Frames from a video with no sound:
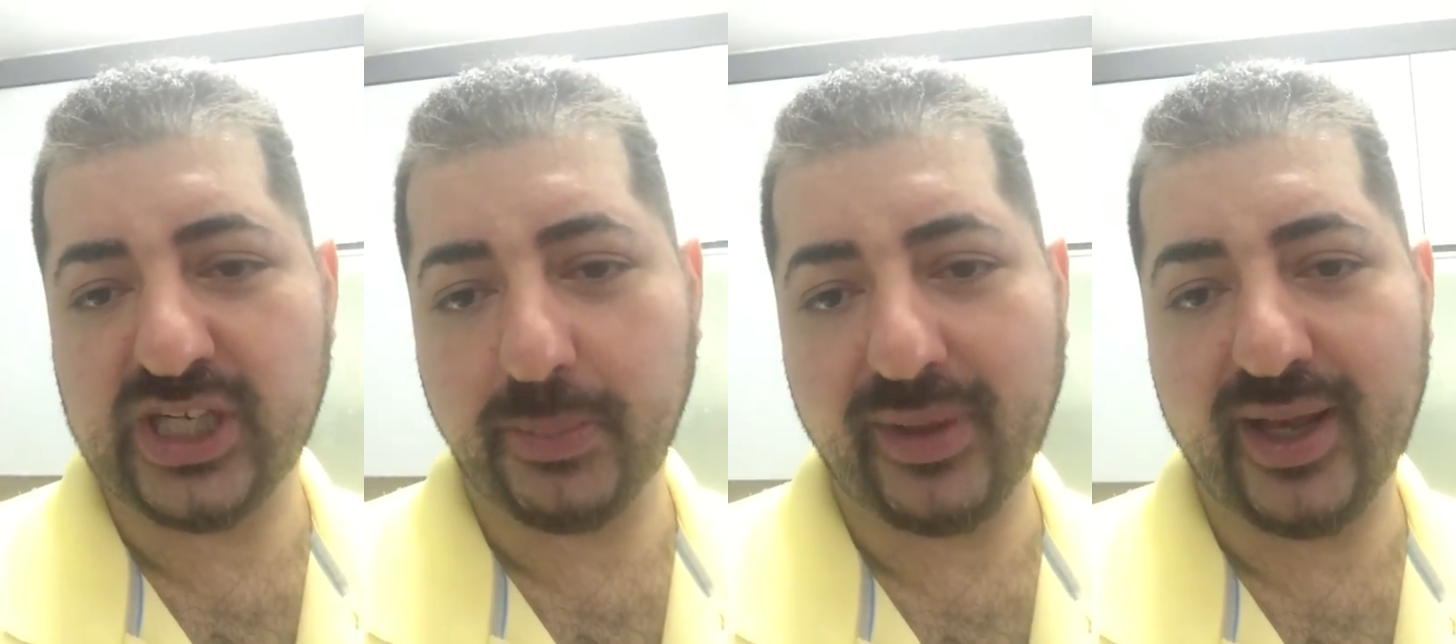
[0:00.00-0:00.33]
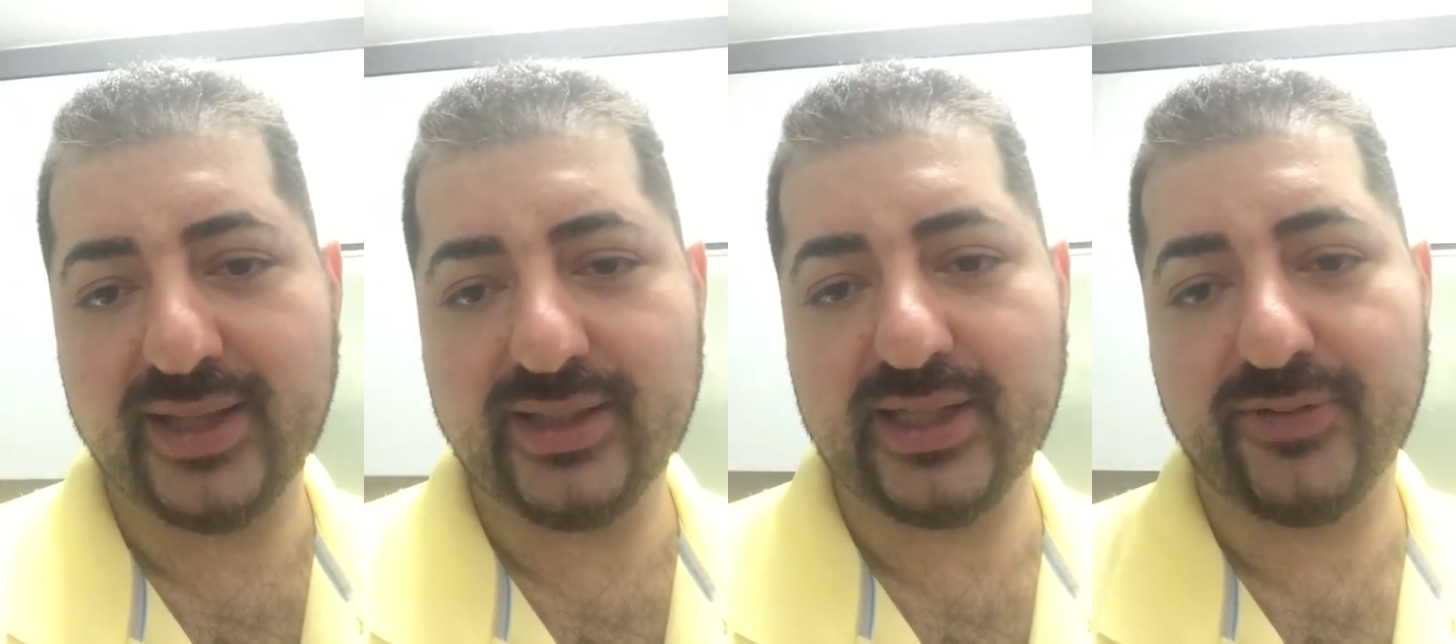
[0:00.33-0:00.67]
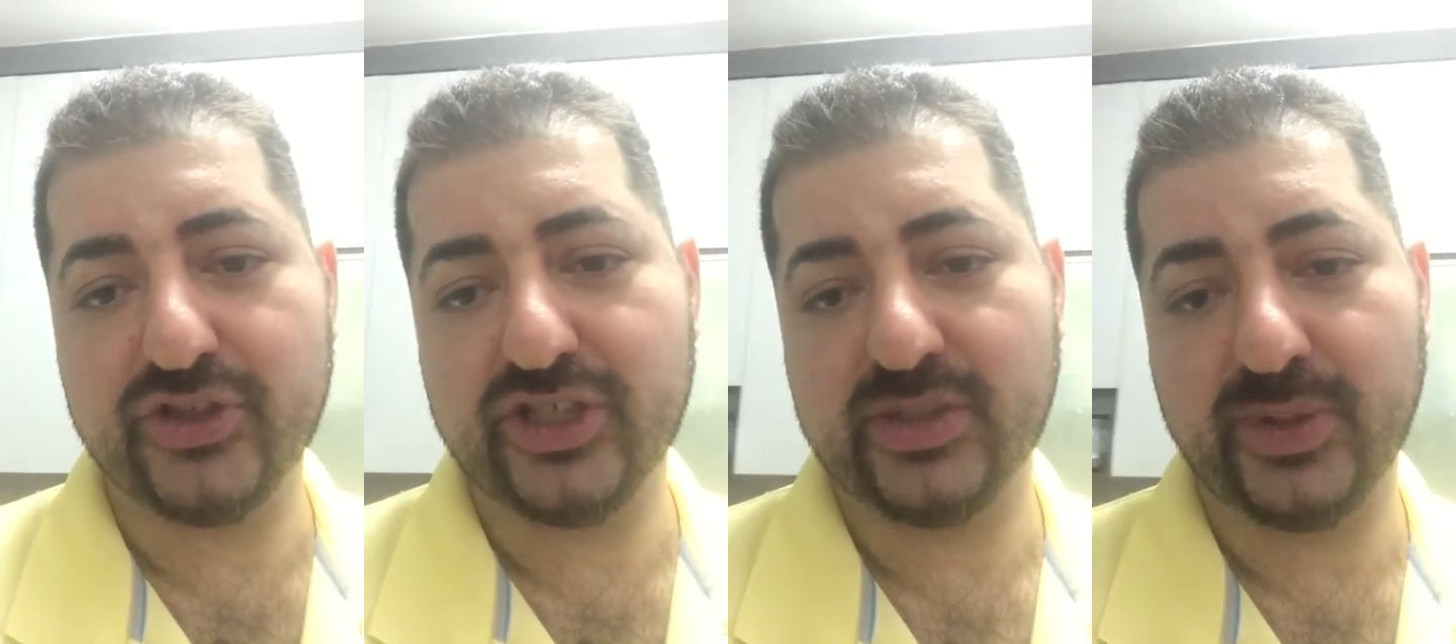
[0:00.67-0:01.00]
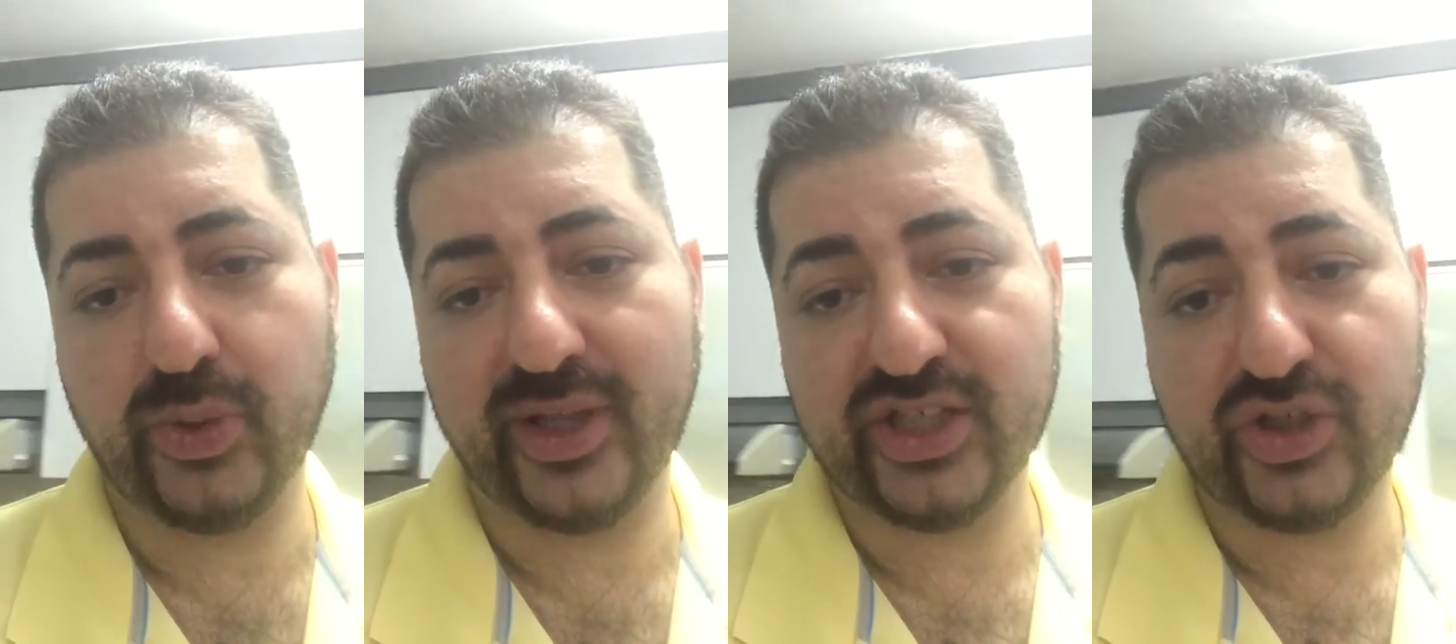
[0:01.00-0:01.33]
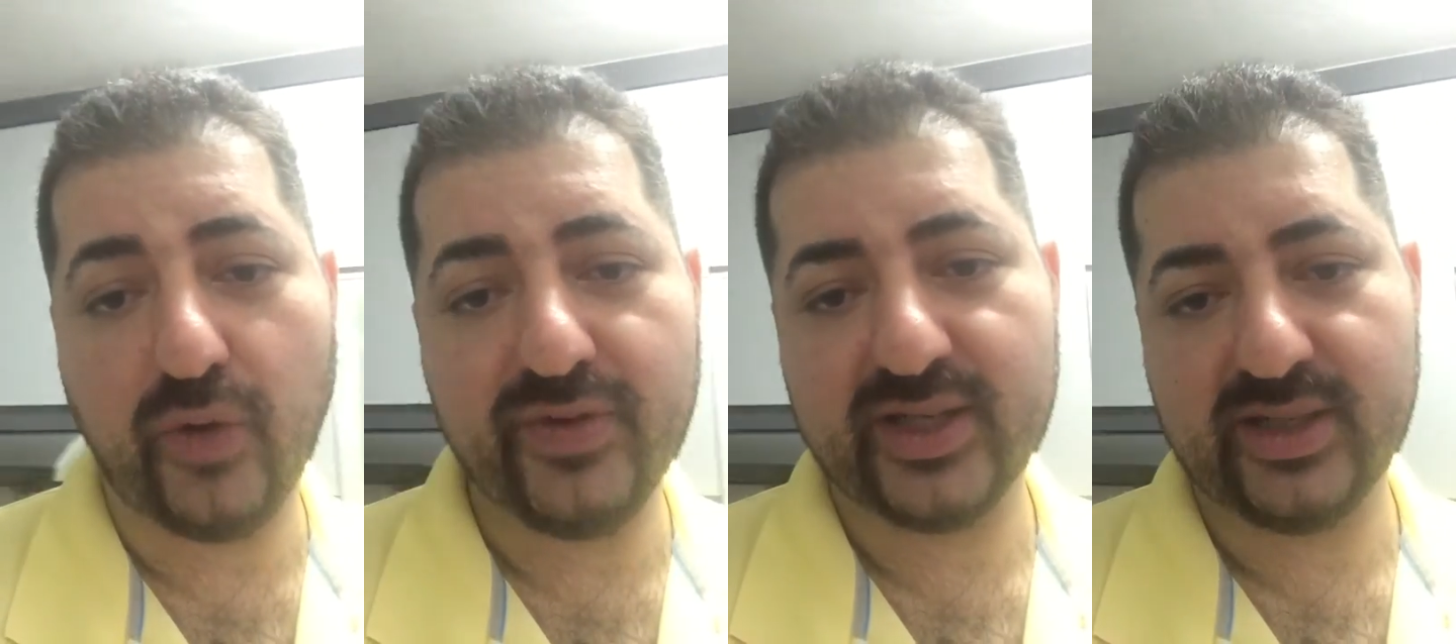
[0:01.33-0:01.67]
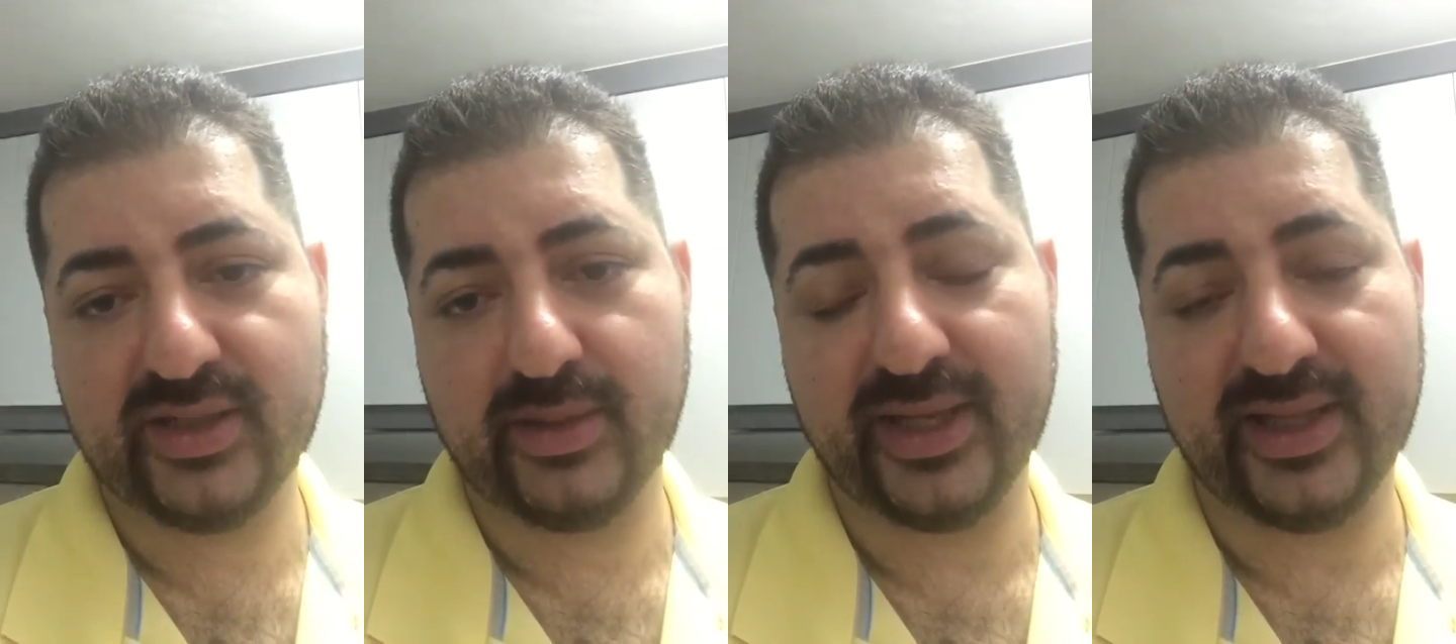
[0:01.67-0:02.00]
explain the differences between a Soviet
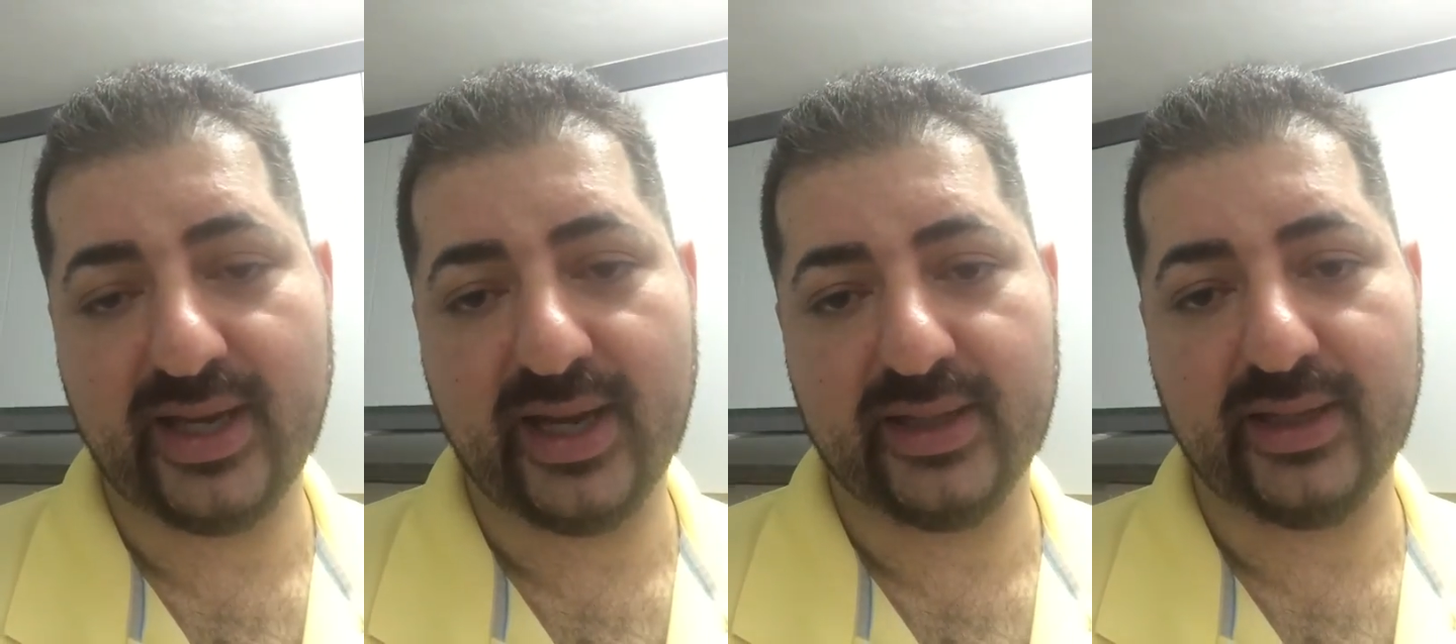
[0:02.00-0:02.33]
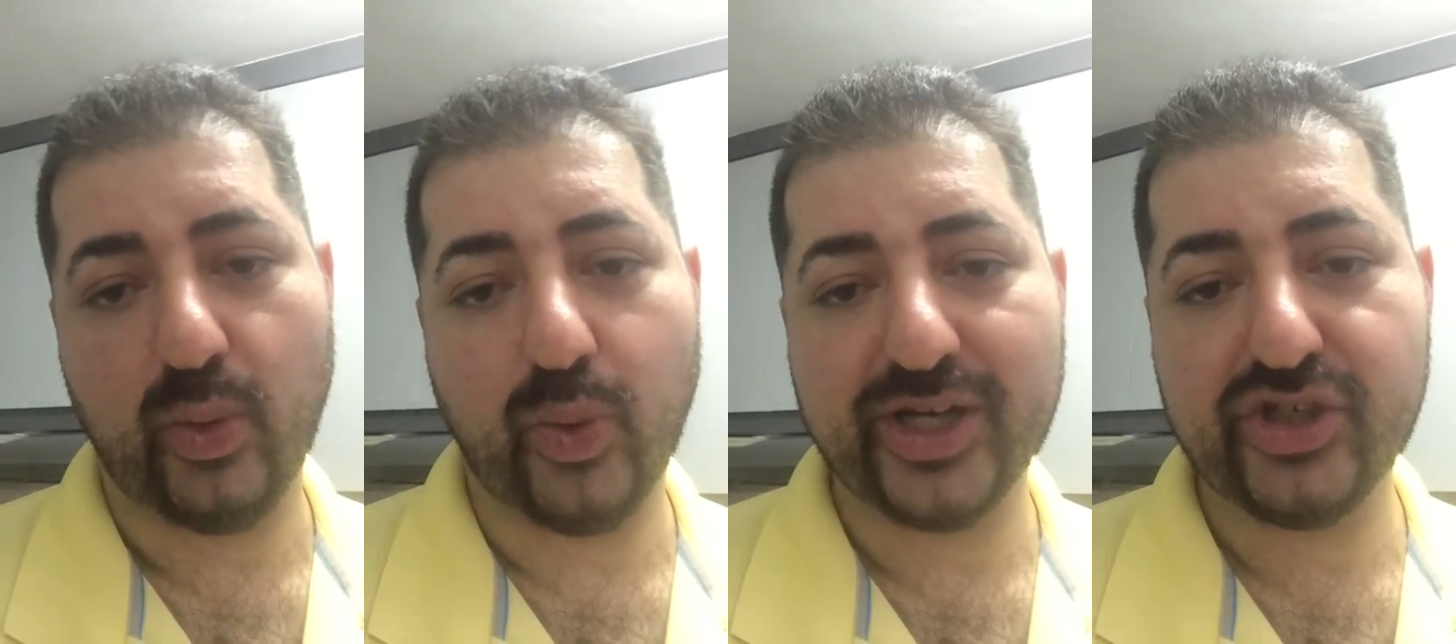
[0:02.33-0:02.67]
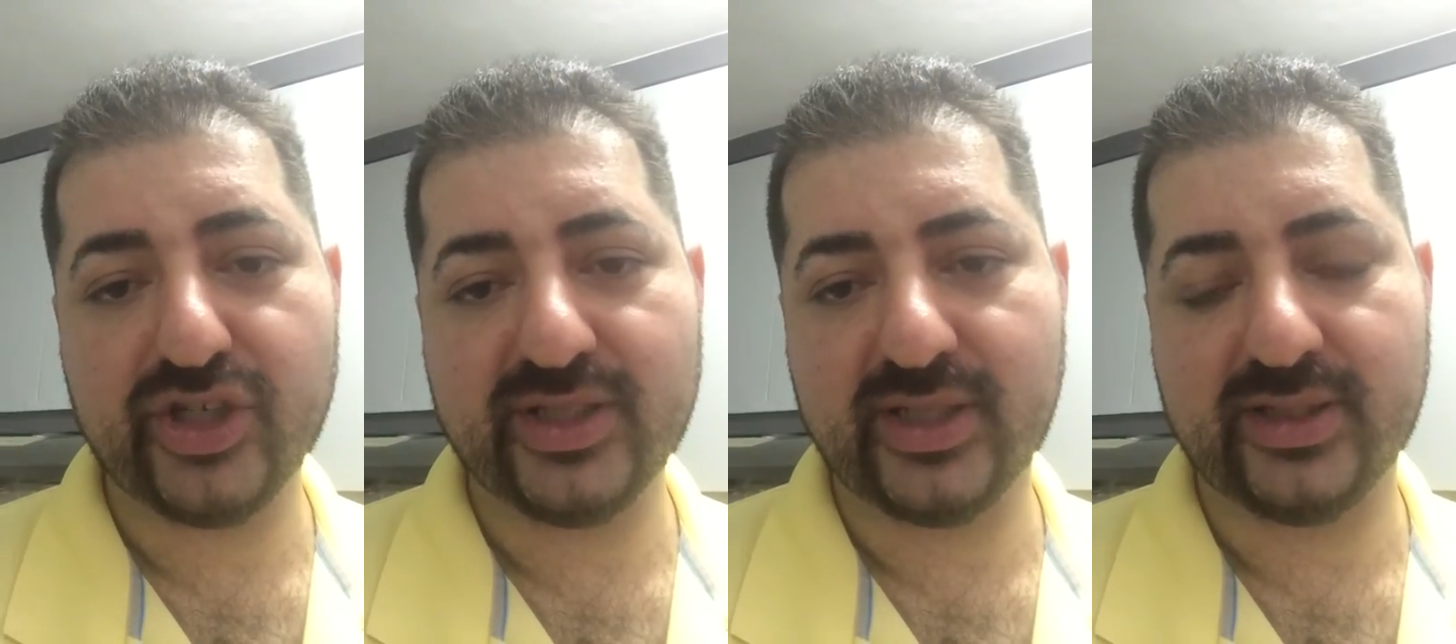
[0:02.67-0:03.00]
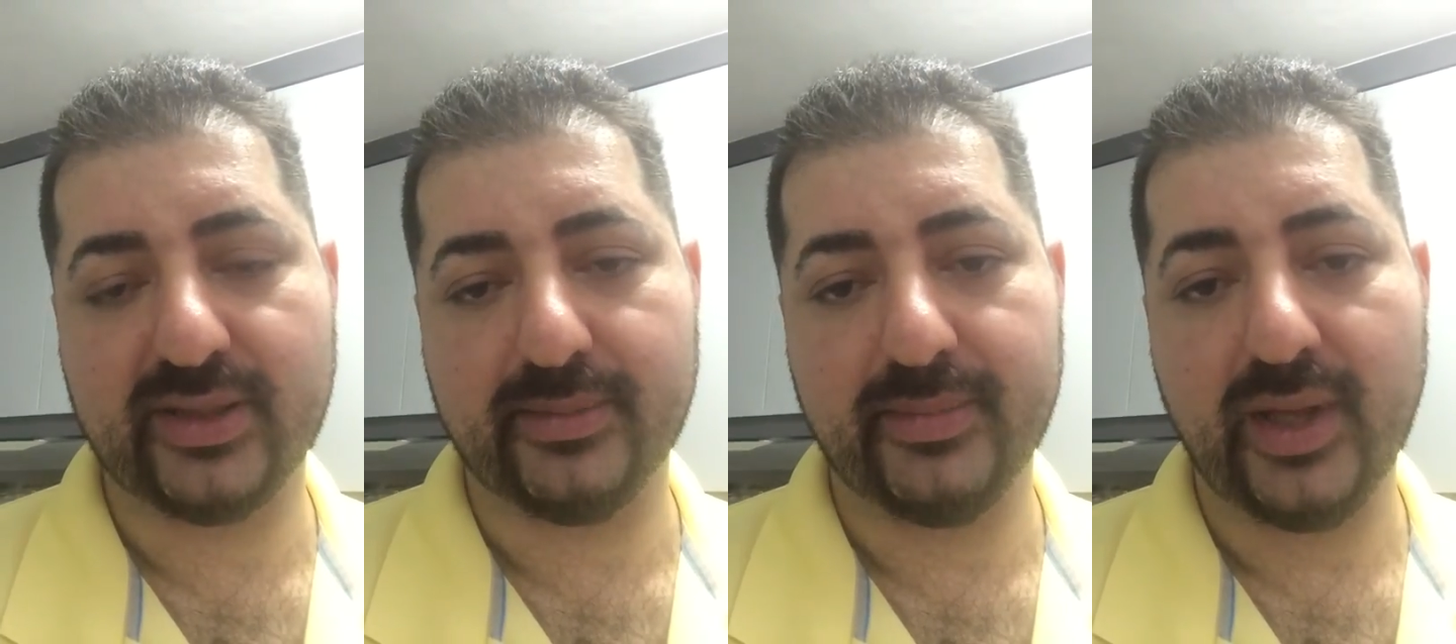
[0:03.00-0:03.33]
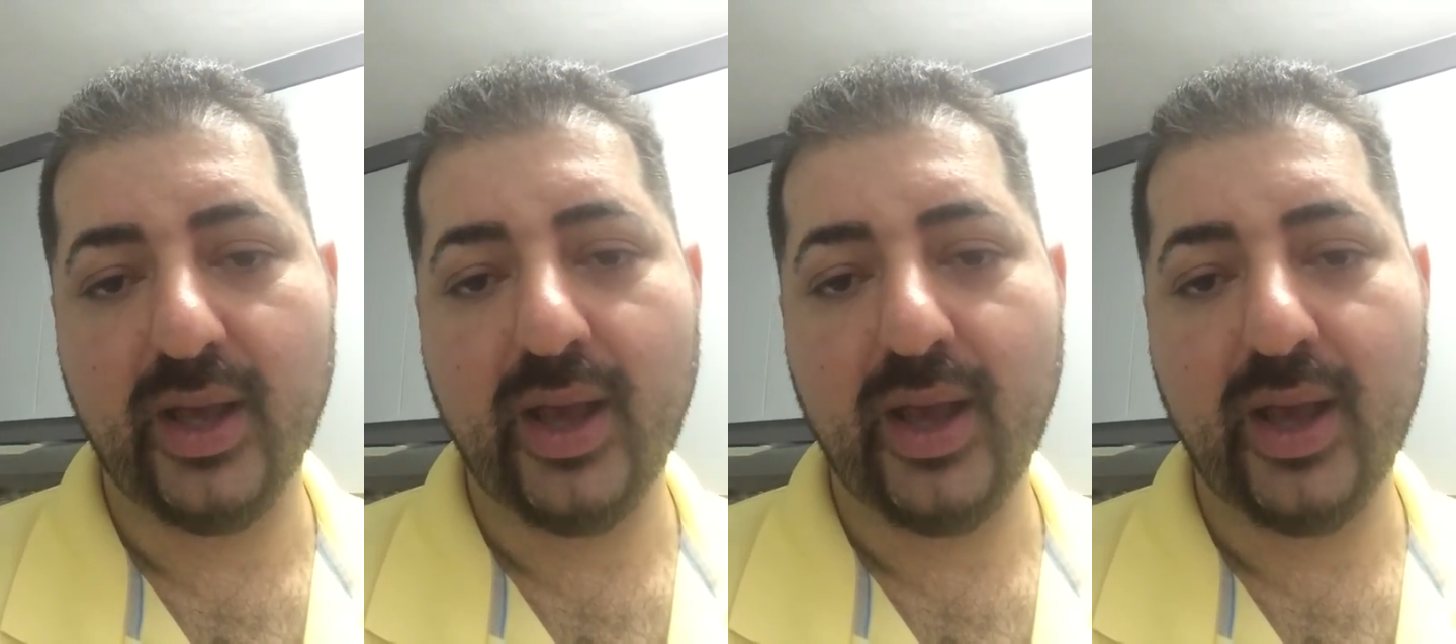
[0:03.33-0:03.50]
system and, and a Western system